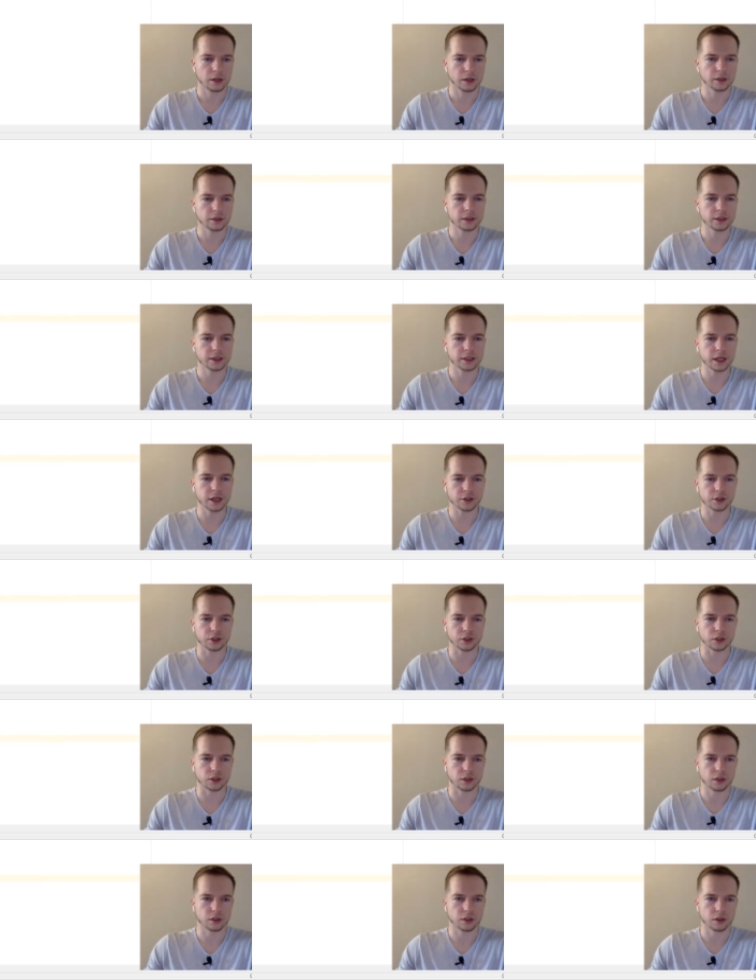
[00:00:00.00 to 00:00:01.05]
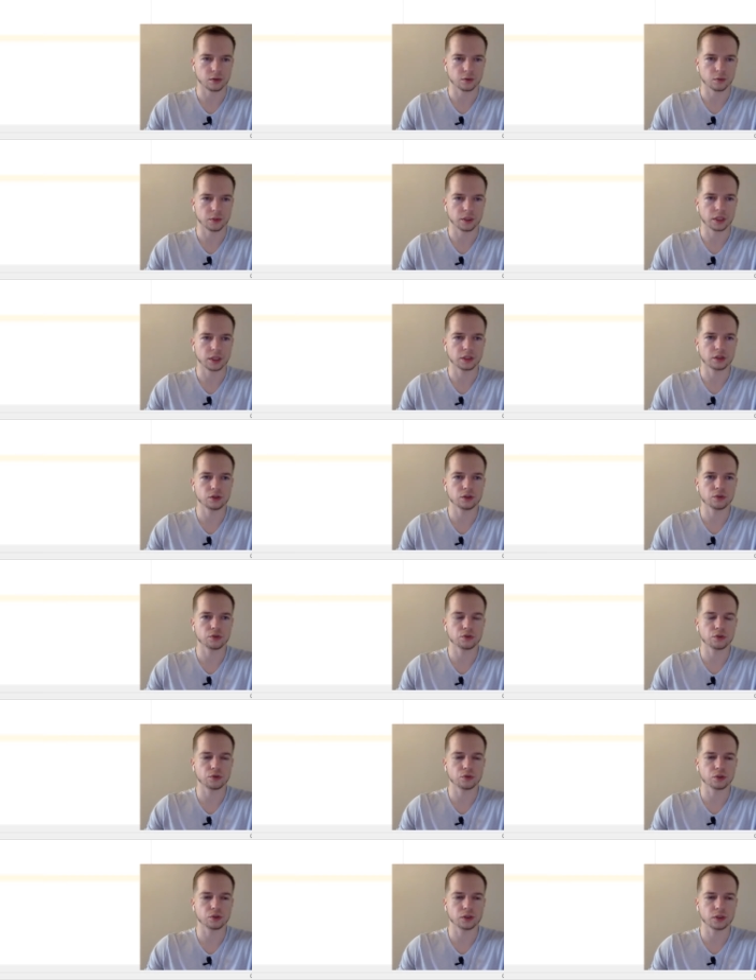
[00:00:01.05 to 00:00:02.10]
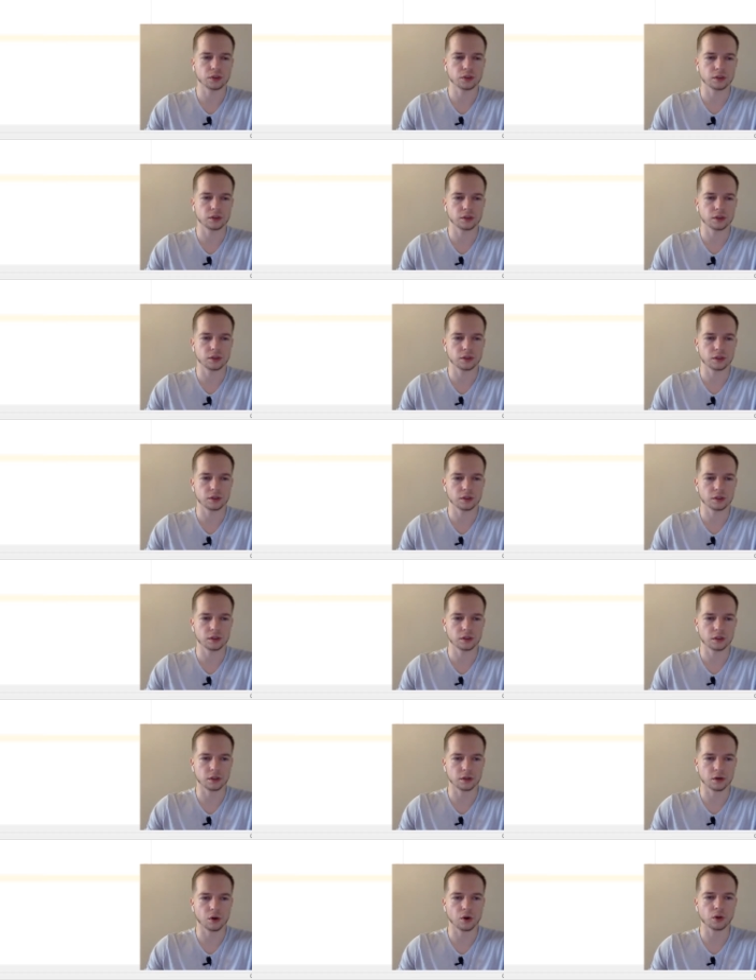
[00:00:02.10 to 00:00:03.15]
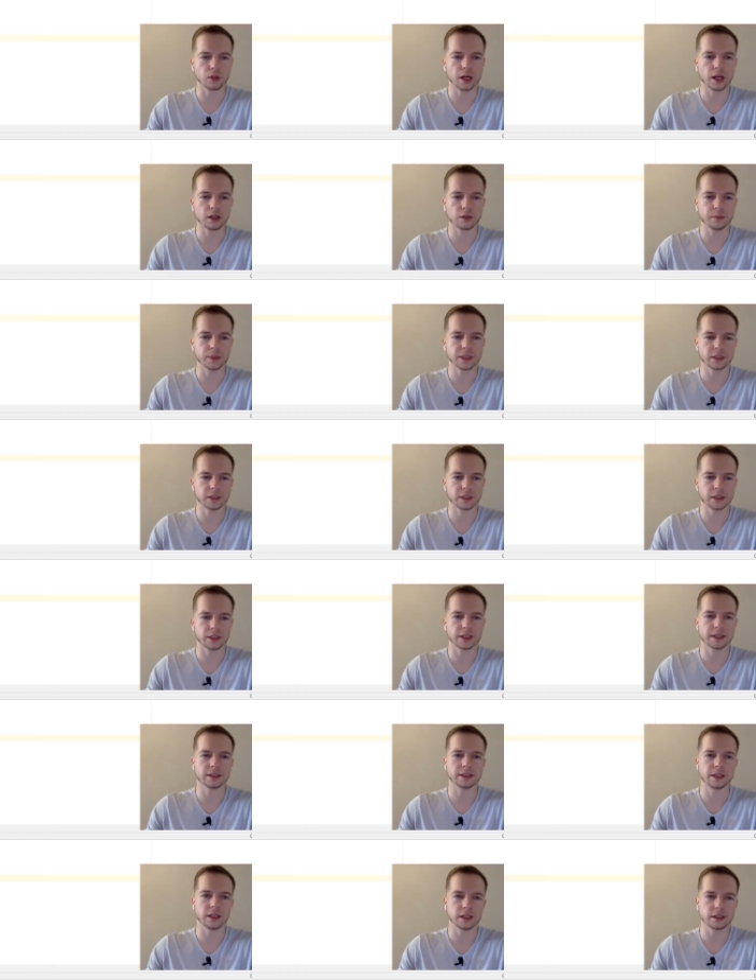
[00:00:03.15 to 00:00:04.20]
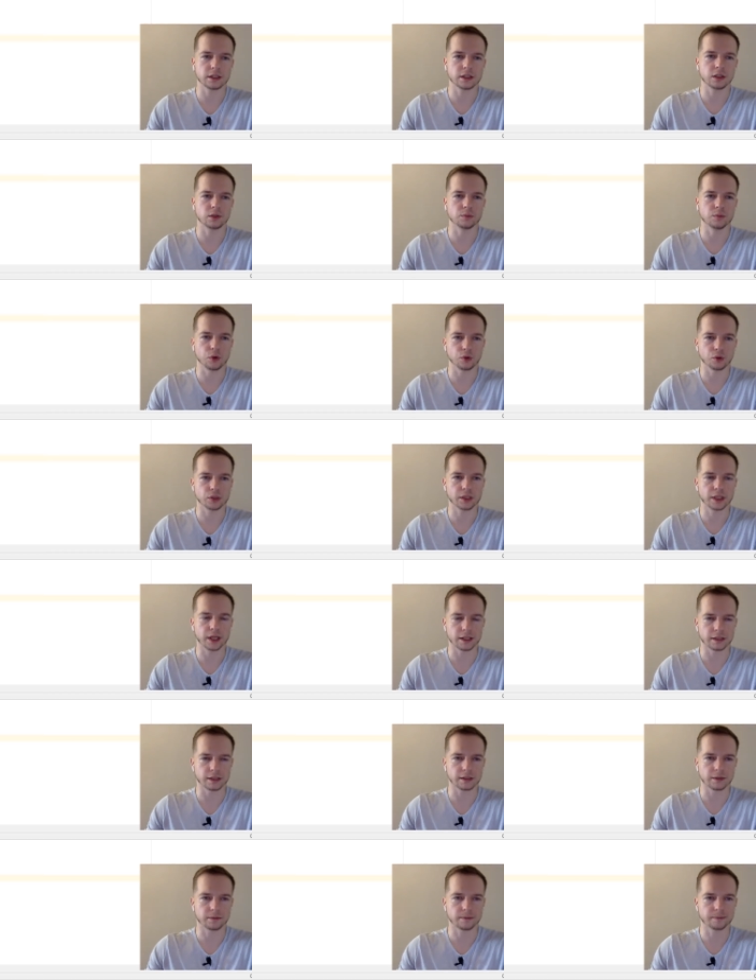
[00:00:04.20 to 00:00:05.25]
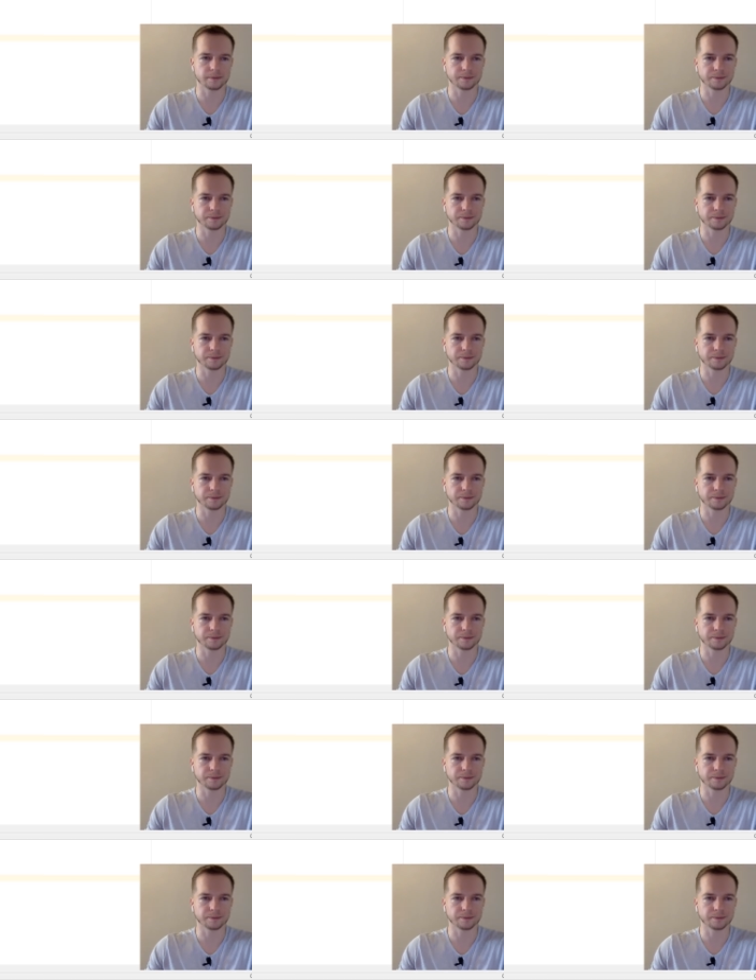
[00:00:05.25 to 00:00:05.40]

Intersection. We need to choose all elements that exist in both sets.